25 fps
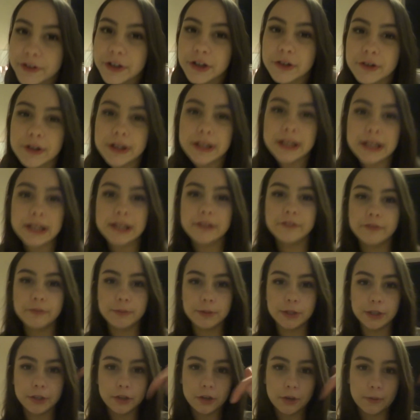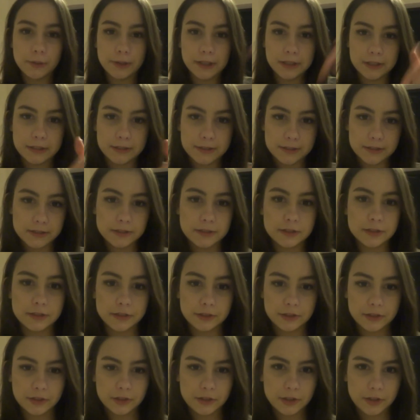know any, leave them in the comments.
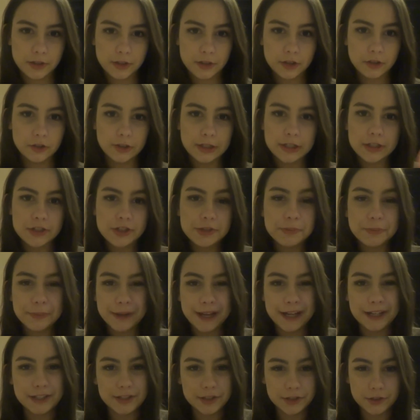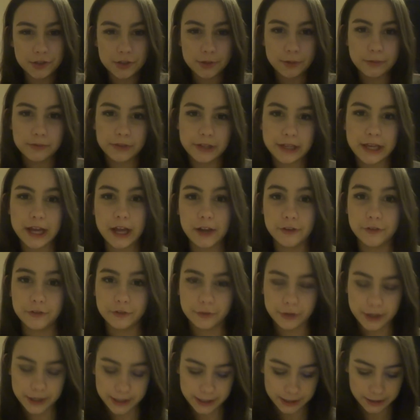You're literally balanced on top of a
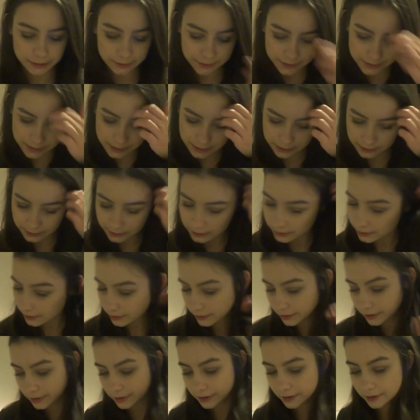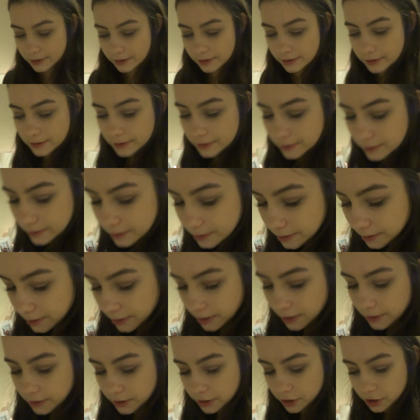candle right now, so.
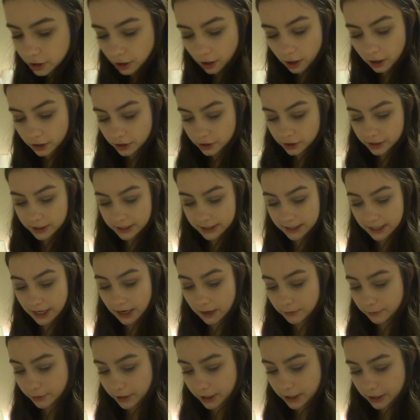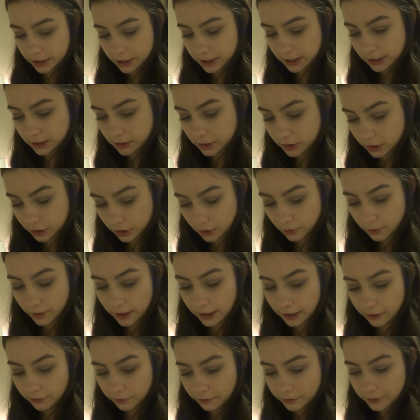The charge on this camera actually lasts so
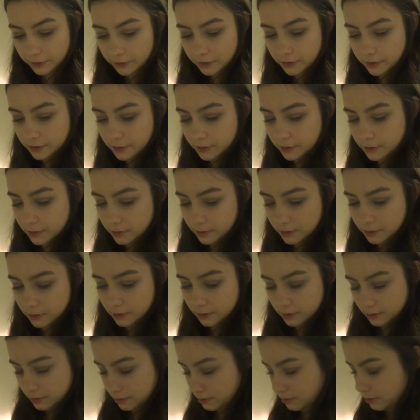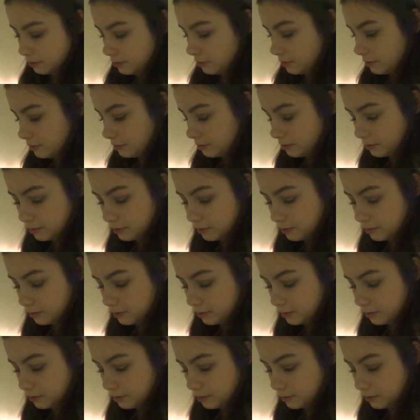well. If